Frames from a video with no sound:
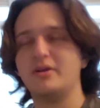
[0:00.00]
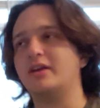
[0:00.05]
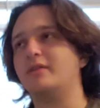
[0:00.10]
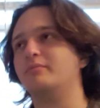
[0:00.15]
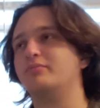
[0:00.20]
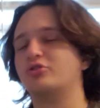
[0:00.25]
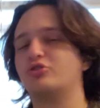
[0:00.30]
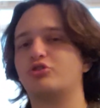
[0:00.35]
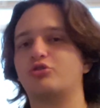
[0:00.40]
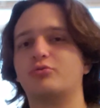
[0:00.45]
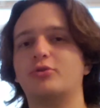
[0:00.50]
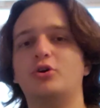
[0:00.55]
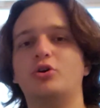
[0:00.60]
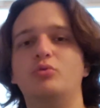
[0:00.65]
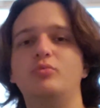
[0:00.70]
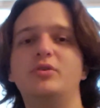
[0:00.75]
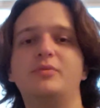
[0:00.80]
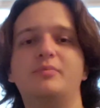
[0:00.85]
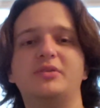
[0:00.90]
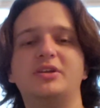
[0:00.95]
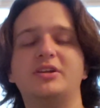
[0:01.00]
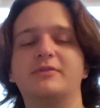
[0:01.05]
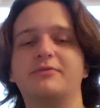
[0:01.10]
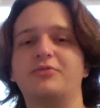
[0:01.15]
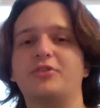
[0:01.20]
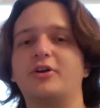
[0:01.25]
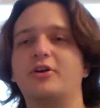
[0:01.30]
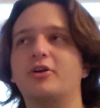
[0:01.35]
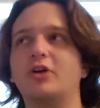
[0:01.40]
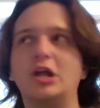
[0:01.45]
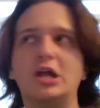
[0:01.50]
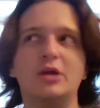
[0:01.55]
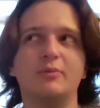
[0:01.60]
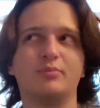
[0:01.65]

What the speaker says: and patrol would be if they're